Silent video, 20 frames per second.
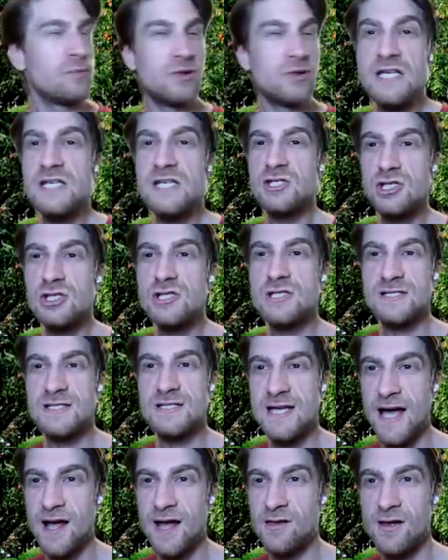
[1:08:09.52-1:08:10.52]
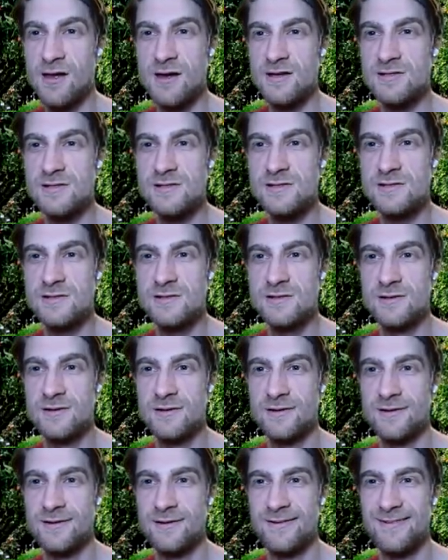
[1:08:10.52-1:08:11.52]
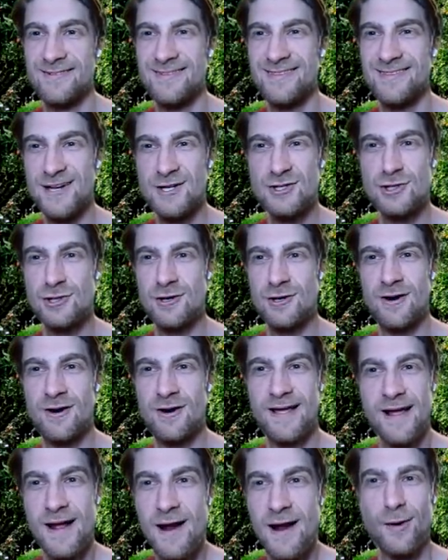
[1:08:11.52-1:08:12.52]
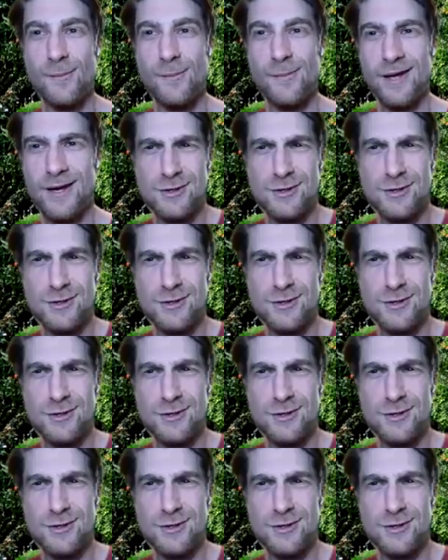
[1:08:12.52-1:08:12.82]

please just tell us that you're here,